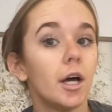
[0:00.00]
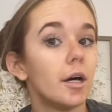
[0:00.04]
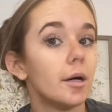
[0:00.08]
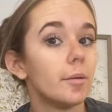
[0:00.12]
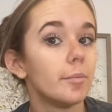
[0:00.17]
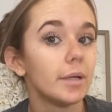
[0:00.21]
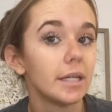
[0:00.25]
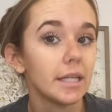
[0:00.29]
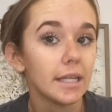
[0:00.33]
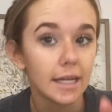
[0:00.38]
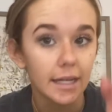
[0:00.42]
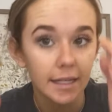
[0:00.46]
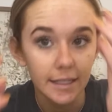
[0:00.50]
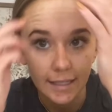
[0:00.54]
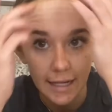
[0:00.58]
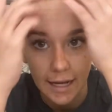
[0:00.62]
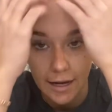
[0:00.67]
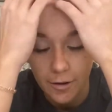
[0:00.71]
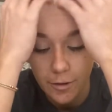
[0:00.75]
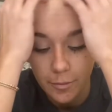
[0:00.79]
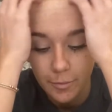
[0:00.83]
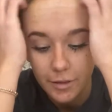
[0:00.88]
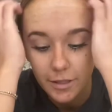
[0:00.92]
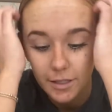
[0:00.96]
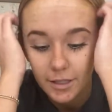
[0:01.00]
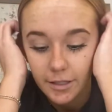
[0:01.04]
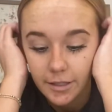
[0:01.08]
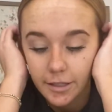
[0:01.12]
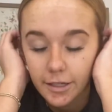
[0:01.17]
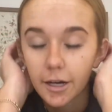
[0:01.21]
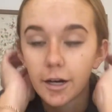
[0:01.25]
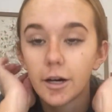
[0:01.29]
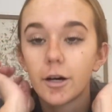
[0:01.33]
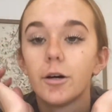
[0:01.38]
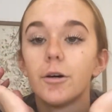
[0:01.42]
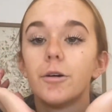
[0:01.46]
But yeah, now I'm gonna
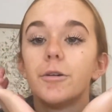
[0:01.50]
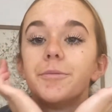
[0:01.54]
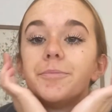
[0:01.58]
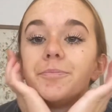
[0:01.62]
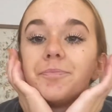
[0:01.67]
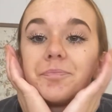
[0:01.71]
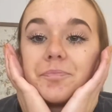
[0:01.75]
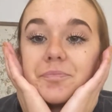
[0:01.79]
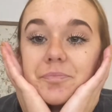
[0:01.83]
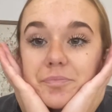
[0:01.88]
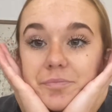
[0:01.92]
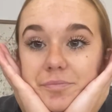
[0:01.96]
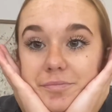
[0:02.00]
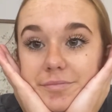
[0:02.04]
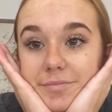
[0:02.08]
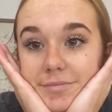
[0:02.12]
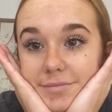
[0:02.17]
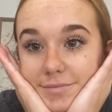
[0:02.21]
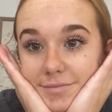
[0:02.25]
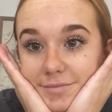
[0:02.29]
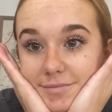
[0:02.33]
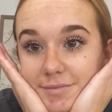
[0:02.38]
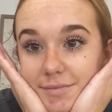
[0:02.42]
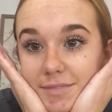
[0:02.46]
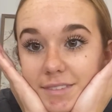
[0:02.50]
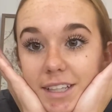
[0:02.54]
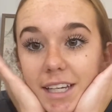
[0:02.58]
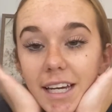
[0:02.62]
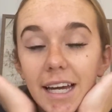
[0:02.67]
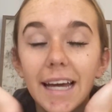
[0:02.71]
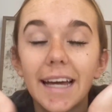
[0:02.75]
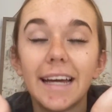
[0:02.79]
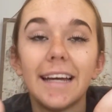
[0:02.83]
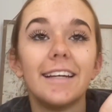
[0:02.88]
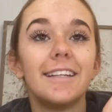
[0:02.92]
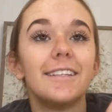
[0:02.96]
go
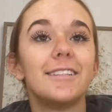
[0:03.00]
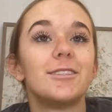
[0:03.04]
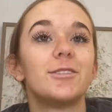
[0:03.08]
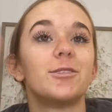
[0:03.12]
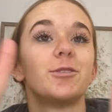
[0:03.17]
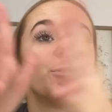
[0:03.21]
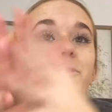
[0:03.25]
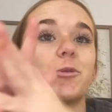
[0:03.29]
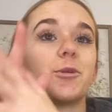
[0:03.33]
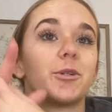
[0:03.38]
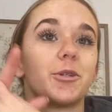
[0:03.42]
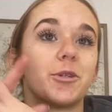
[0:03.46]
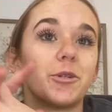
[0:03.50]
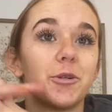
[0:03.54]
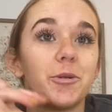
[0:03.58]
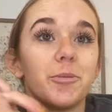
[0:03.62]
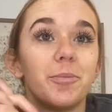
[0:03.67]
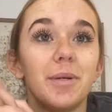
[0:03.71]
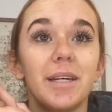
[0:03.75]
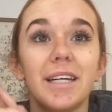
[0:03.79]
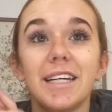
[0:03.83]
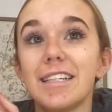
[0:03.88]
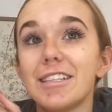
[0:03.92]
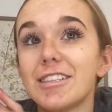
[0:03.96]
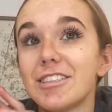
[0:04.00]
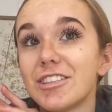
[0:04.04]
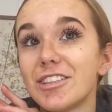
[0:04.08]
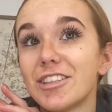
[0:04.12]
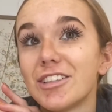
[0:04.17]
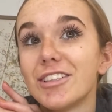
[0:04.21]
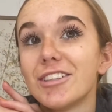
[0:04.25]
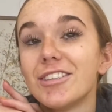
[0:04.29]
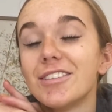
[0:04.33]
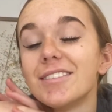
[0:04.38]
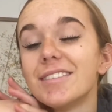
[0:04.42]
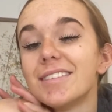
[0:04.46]
and sort through
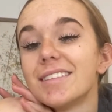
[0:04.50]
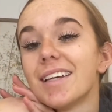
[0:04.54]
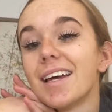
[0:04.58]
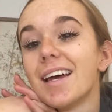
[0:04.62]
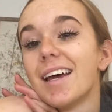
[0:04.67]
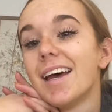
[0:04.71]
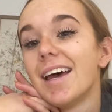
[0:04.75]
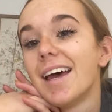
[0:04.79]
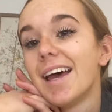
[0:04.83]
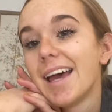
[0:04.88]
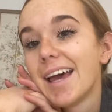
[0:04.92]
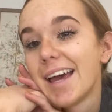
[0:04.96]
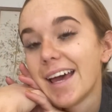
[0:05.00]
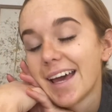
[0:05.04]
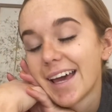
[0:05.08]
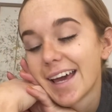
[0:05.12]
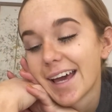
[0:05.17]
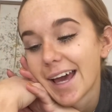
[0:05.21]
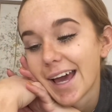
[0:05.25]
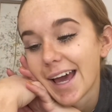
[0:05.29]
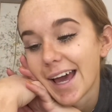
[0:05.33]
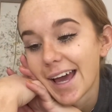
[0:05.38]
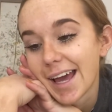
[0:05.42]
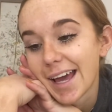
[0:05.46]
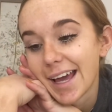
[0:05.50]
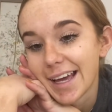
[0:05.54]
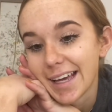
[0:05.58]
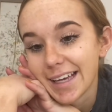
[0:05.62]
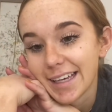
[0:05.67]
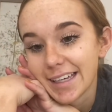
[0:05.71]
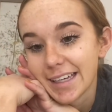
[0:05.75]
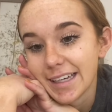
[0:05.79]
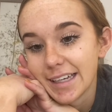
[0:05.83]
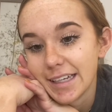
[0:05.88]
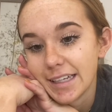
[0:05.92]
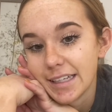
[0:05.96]
pictures
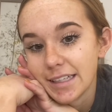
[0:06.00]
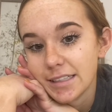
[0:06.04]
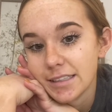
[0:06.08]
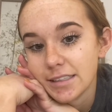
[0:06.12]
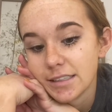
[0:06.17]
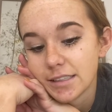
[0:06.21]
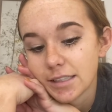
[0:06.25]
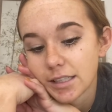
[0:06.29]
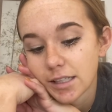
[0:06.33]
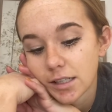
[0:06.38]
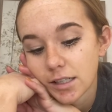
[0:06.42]
and